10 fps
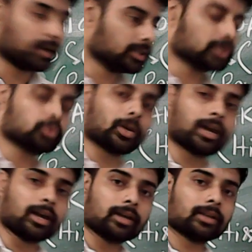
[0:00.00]
in this
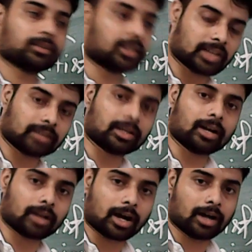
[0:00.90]
way the
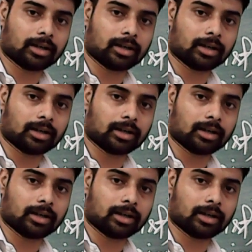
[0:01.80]
Satara,